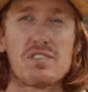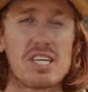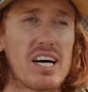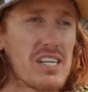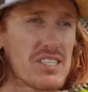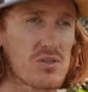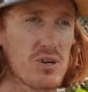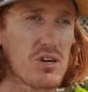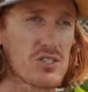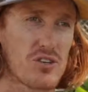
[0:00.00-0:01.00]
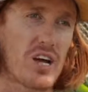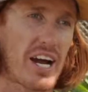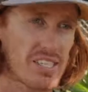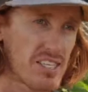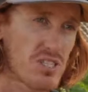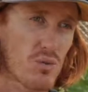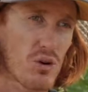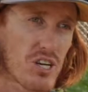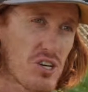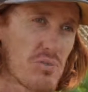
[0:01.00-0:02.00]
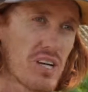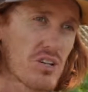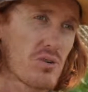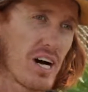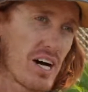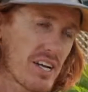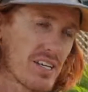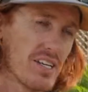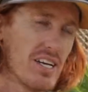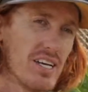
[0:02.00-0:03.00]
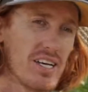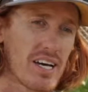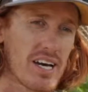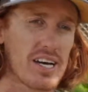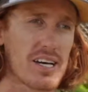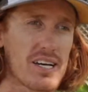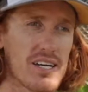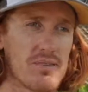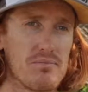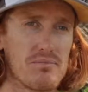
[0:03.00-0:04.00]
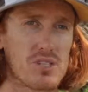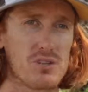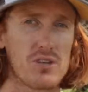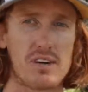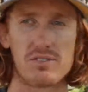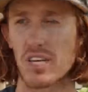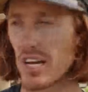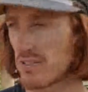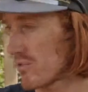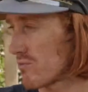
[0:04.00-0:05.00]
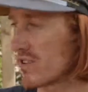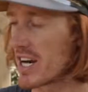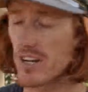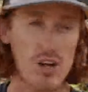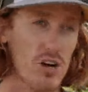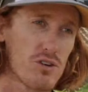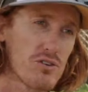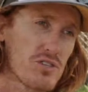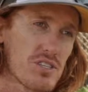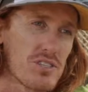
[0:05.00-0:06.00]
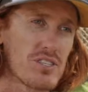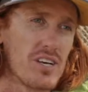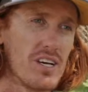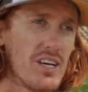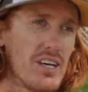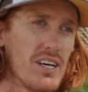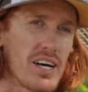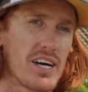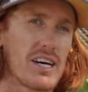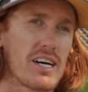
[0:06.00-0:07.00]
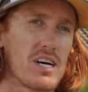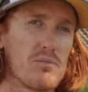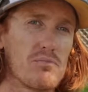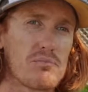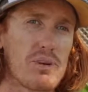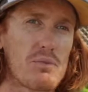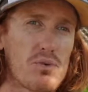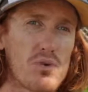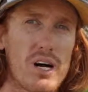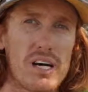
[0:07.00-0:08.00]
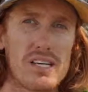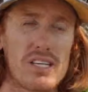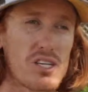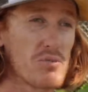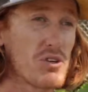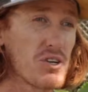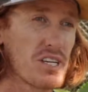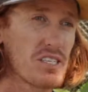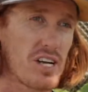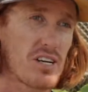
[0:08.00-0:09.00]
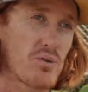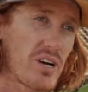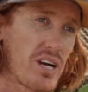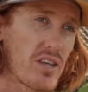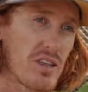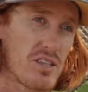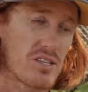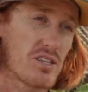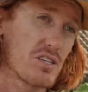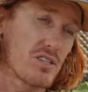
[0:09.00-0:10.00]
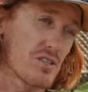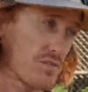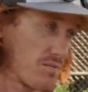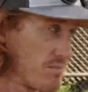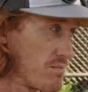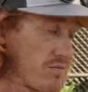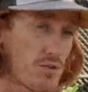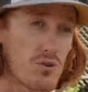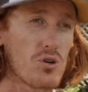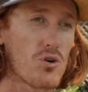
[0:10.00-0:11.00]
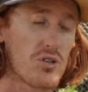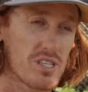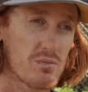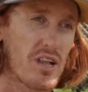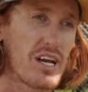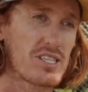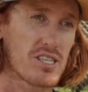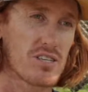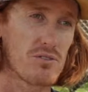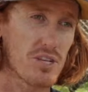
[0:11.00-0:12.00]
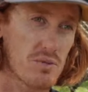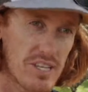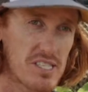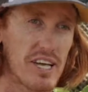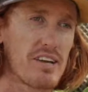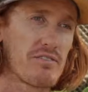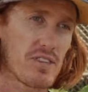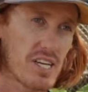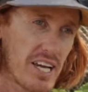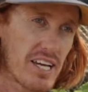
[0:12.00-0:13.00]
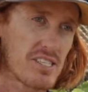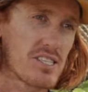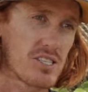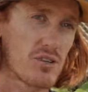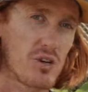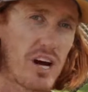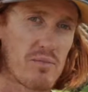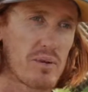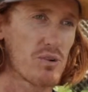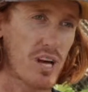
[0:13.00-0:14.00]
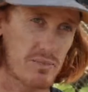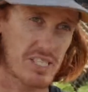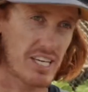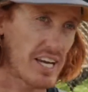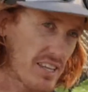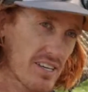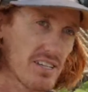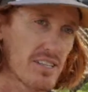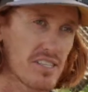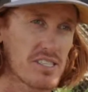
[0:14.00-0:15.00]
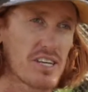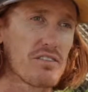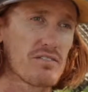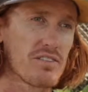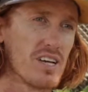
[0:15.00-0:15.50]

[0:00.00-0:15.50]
of the gardens as well, so your access to water could be a little harder, so you have to kind of run long hoses. People in communities aren't aware that this food or these plants are really being safe for the kids, so you have people come and take the stuff,